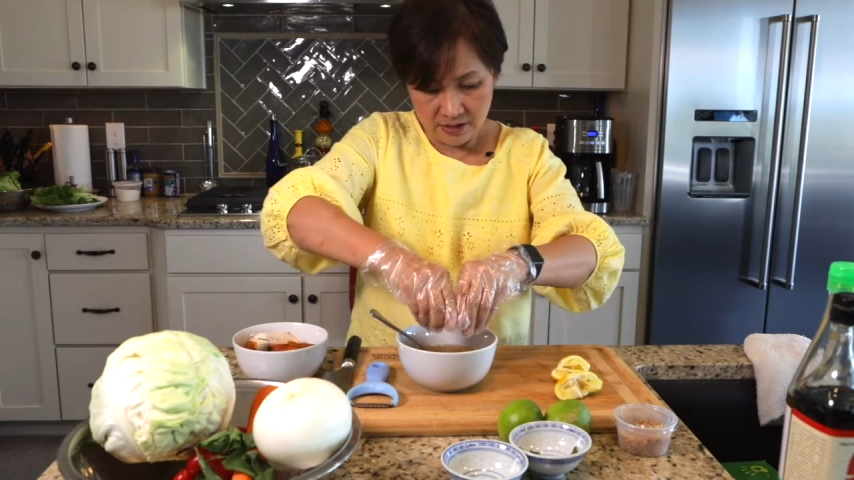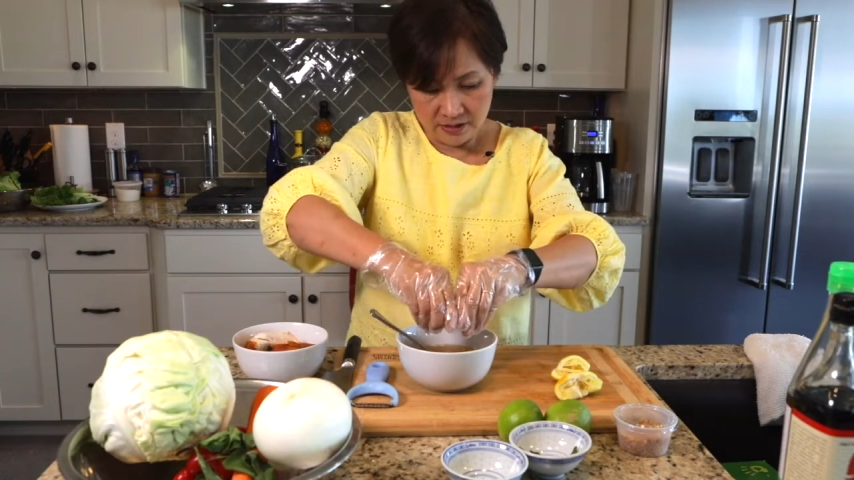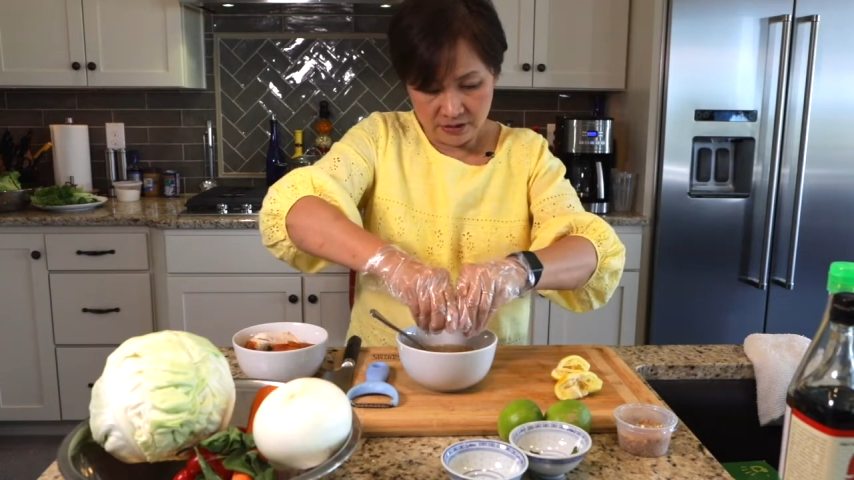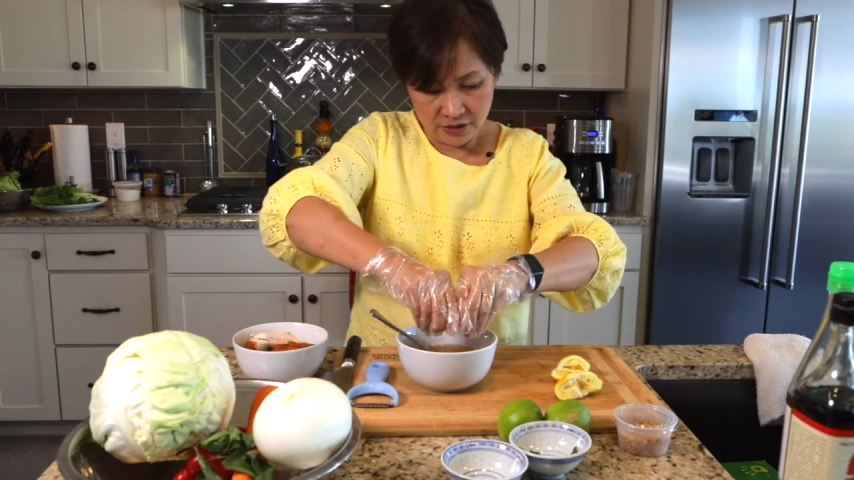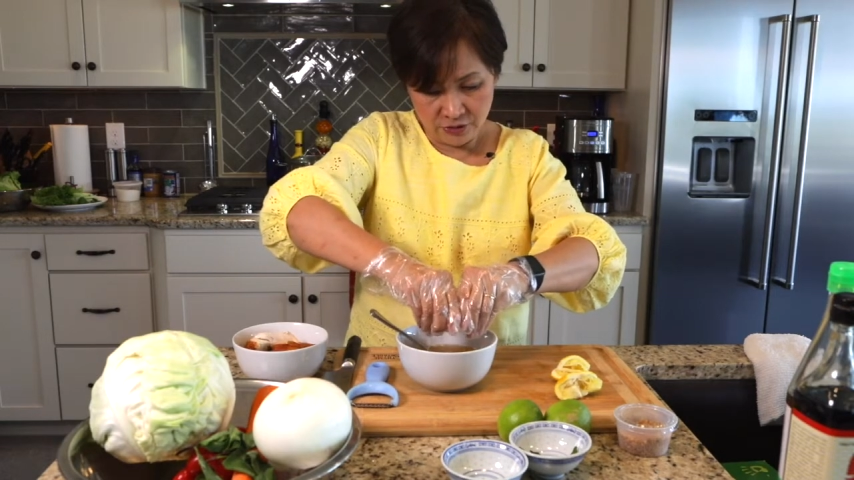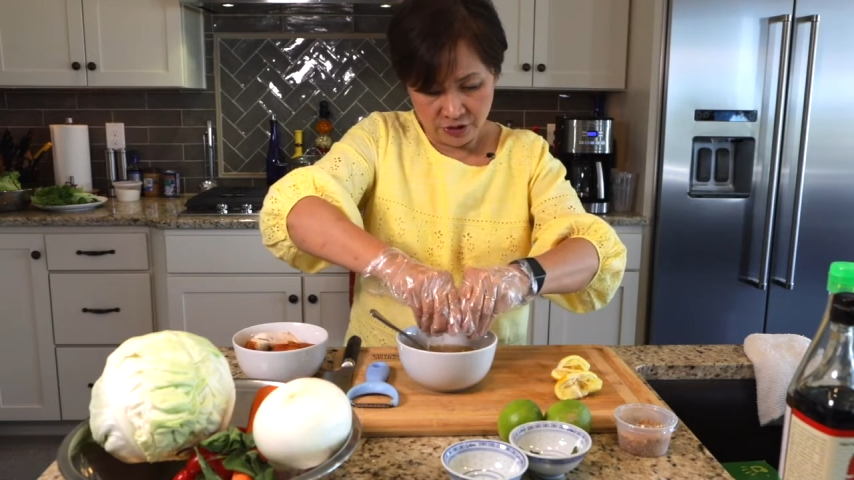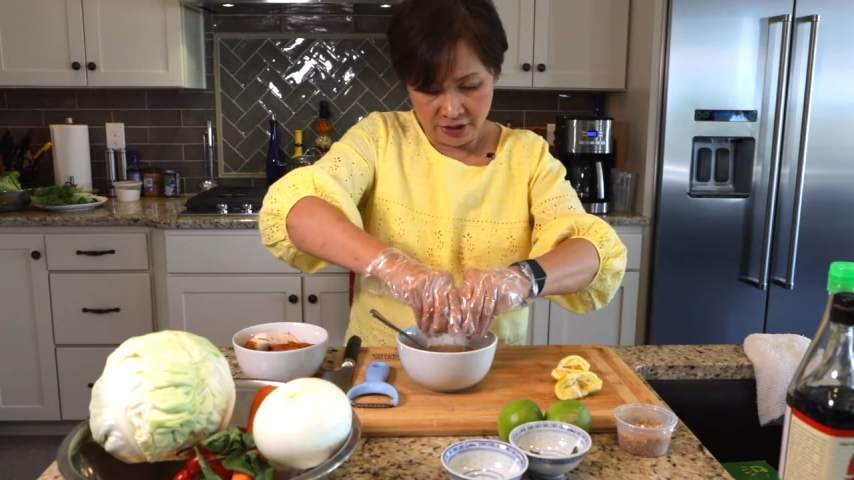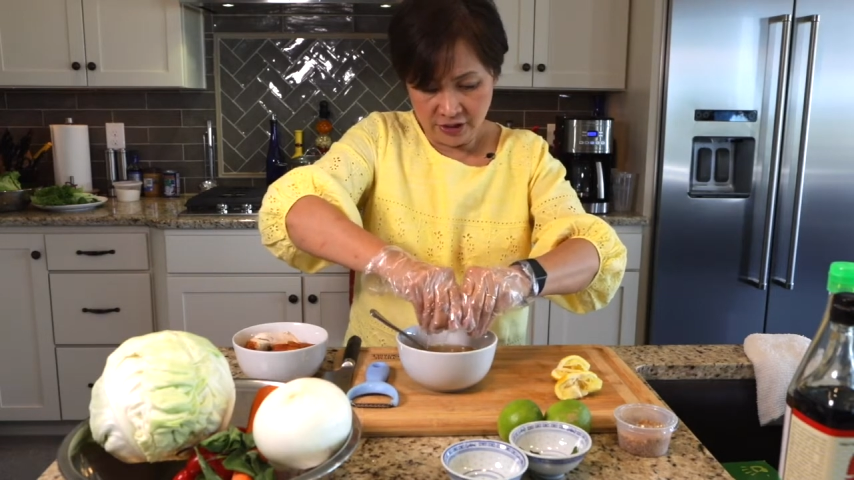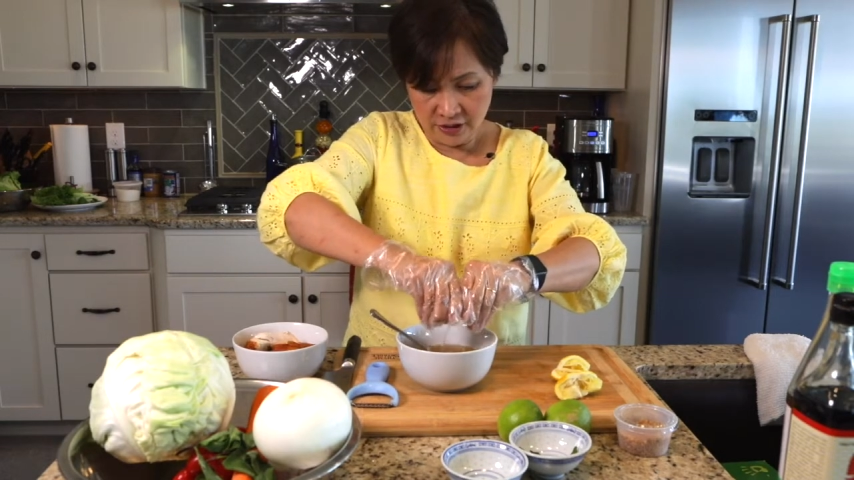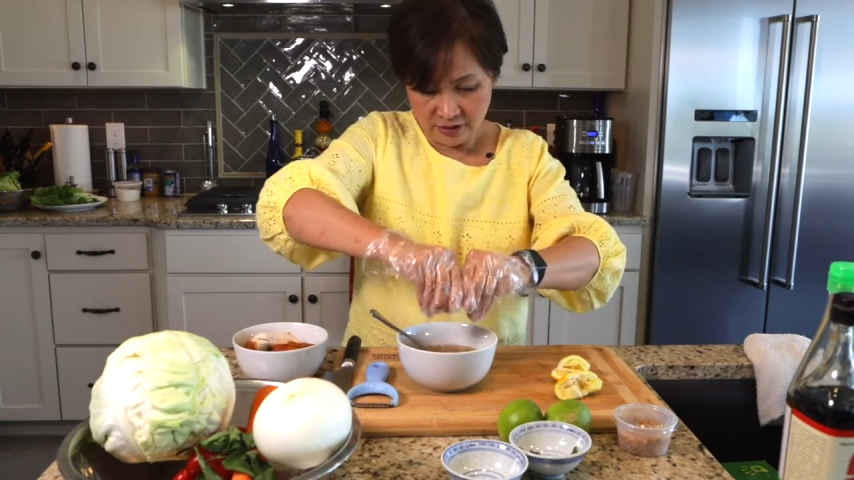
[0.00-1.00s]
so
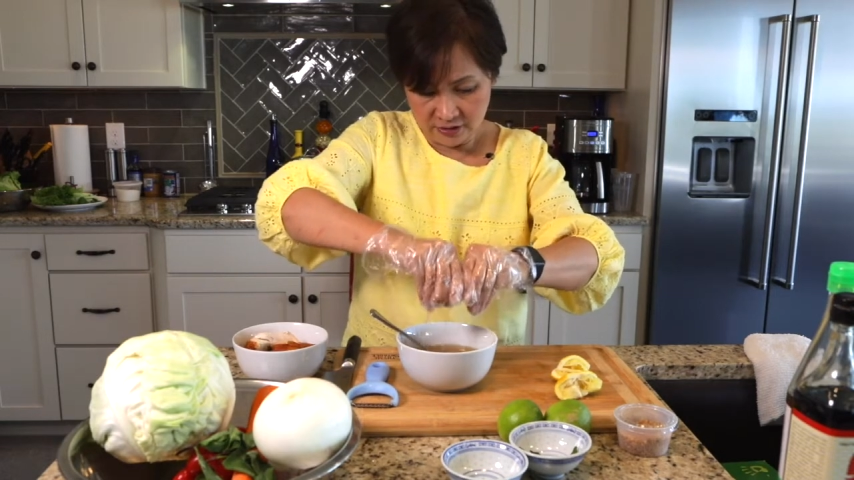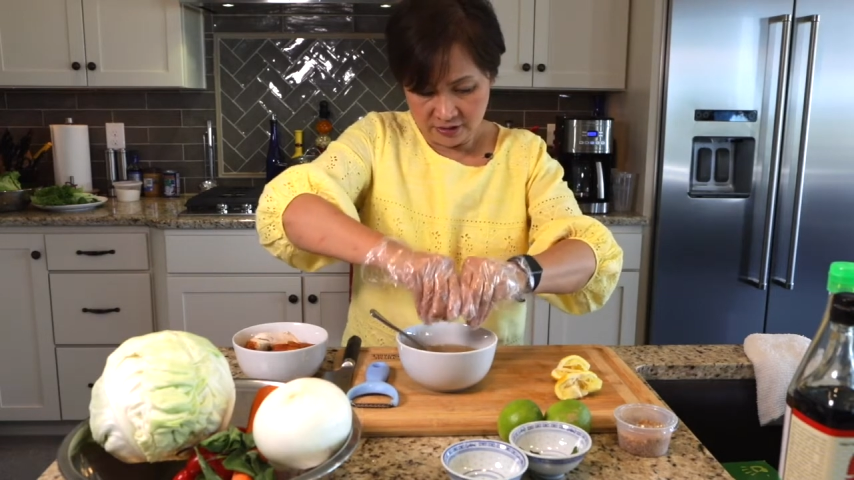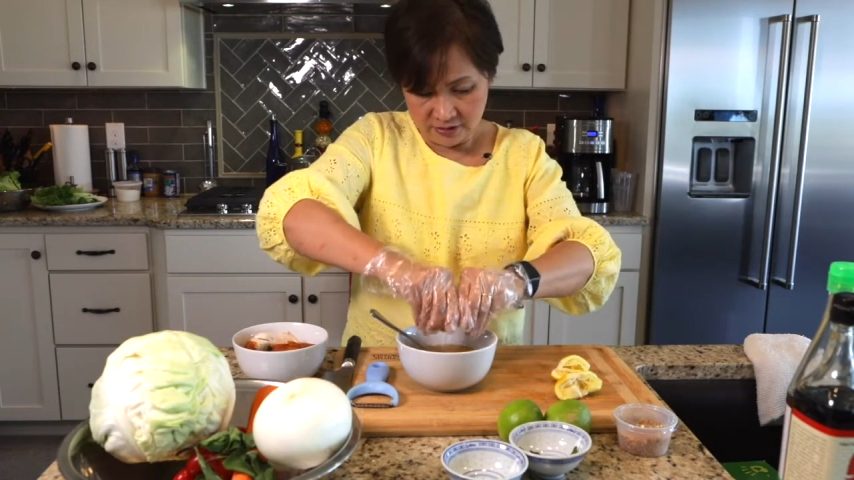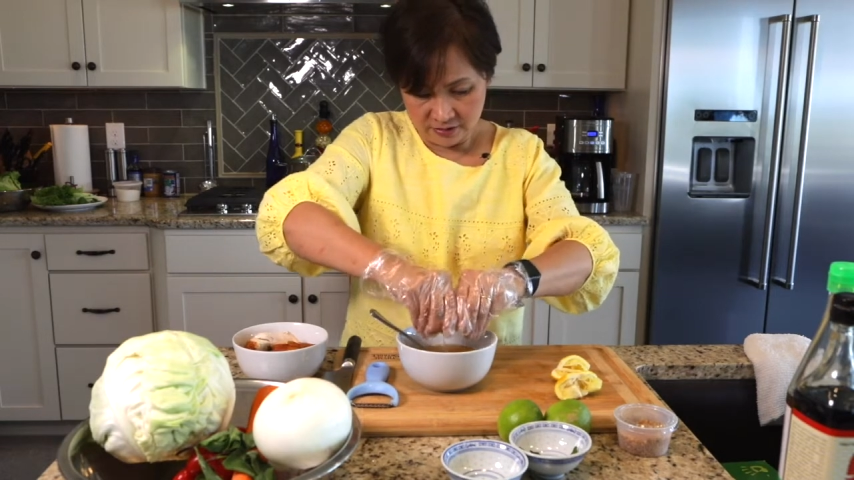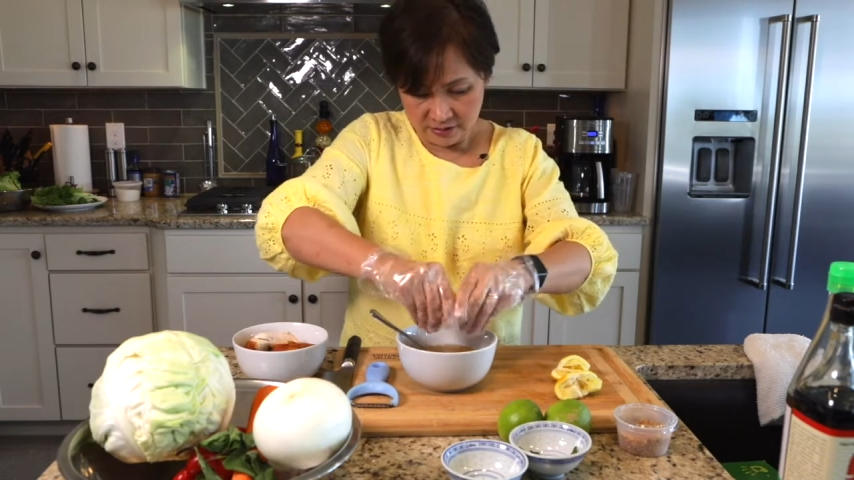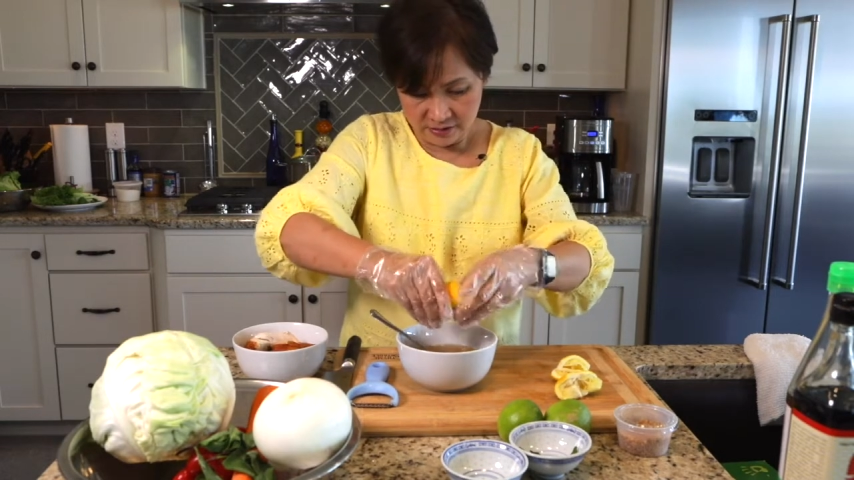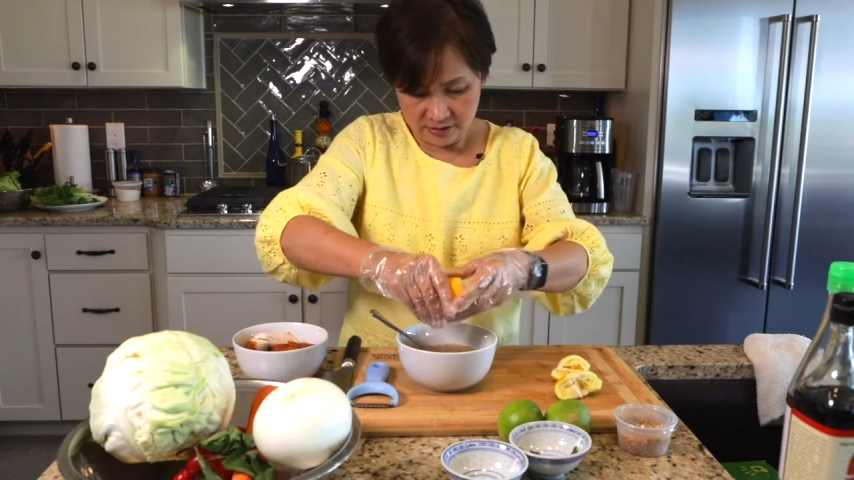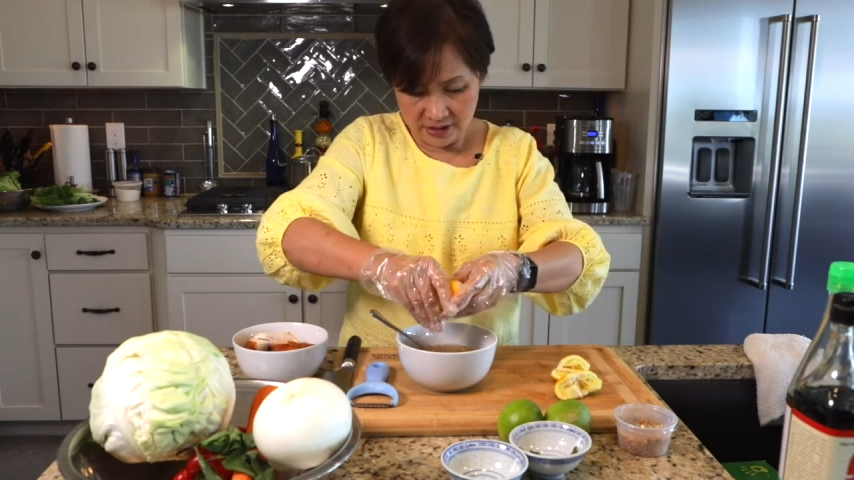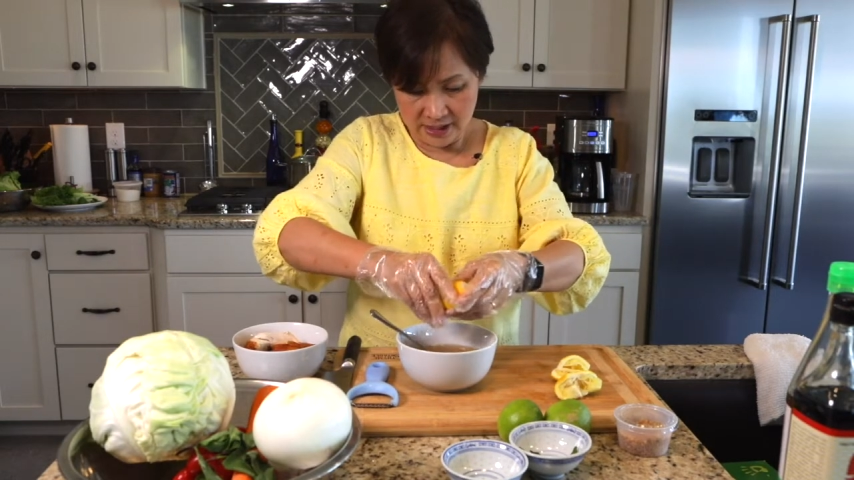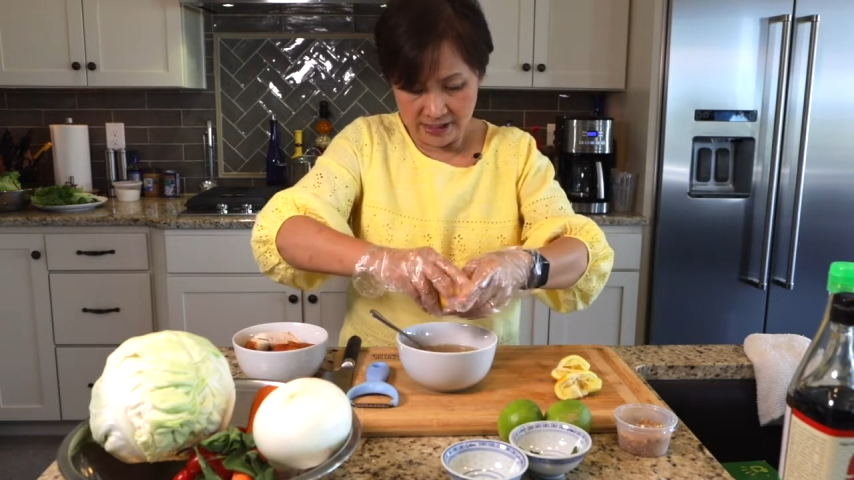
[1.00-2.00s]
good. I